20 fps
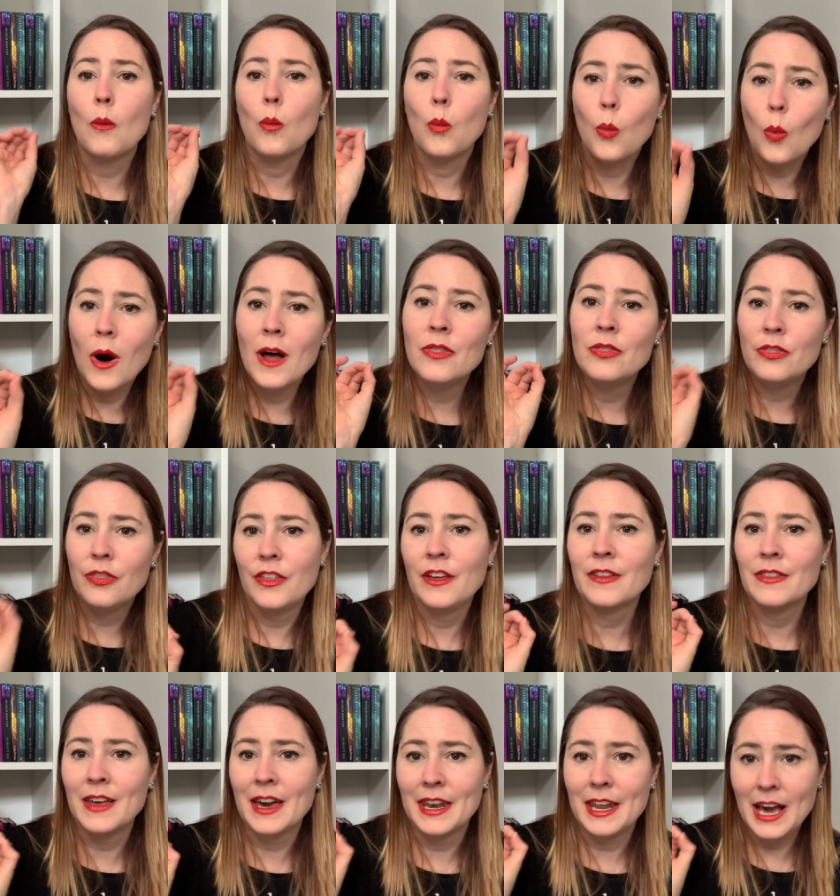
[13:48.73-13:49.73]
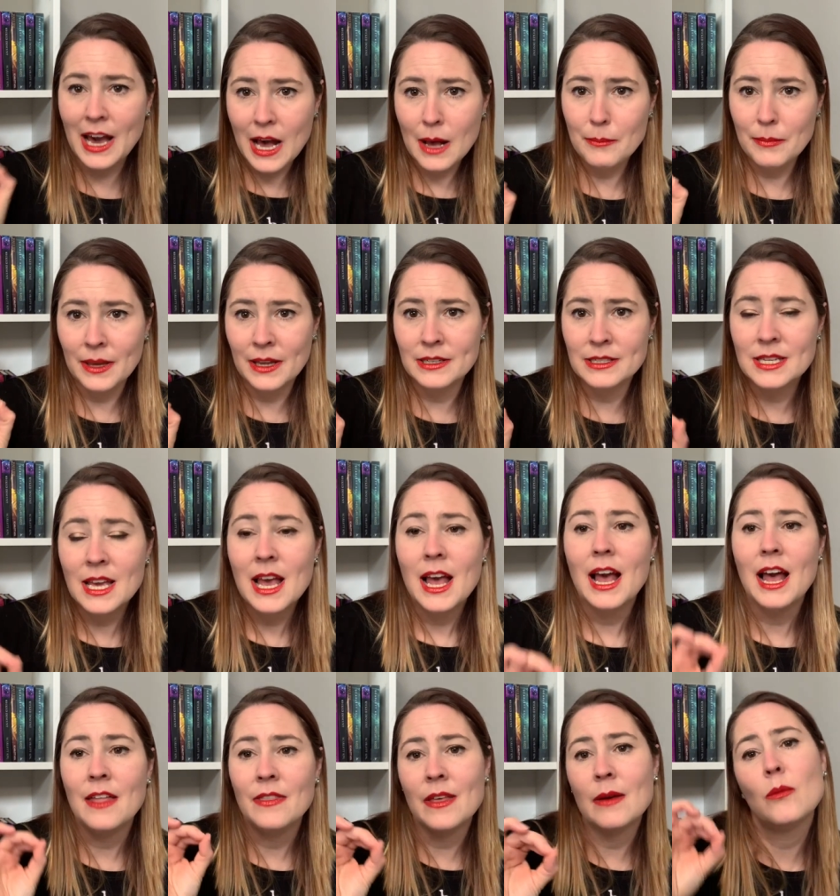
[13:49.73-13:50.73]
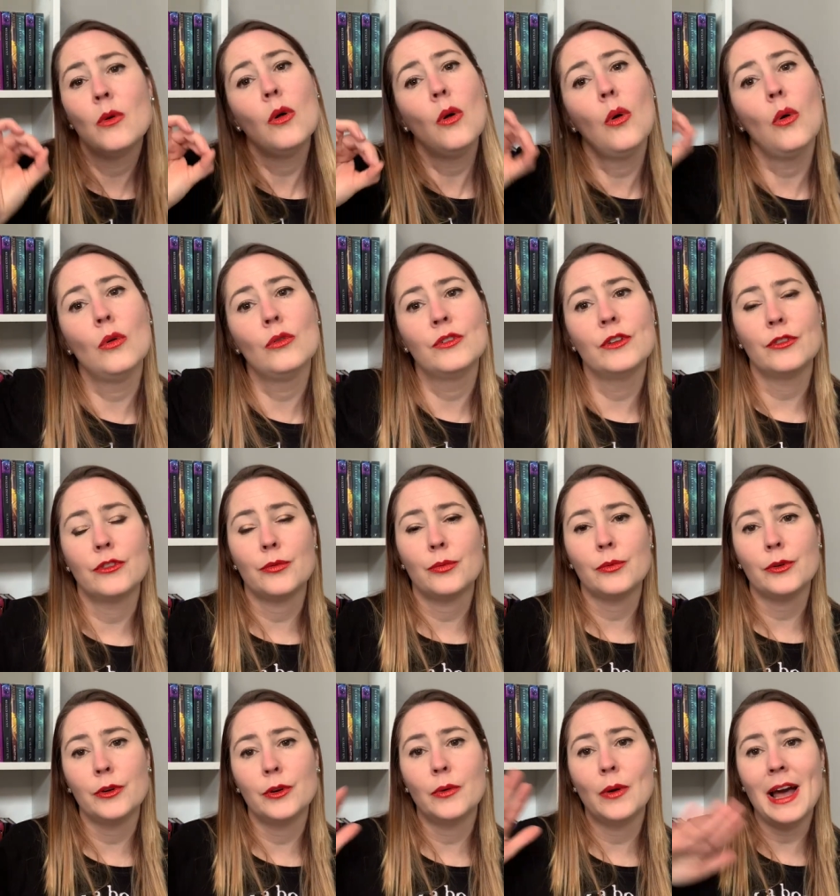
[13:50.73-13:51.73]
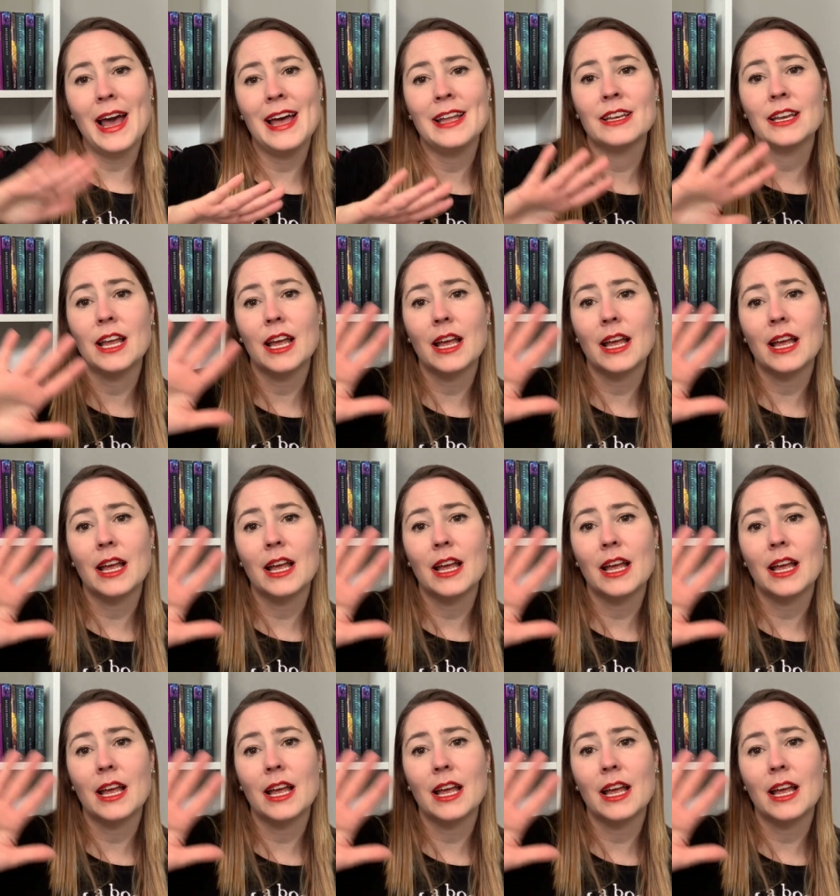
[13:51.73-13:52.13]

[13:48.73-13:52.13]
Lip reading: one thing that happened, and they will hold it through and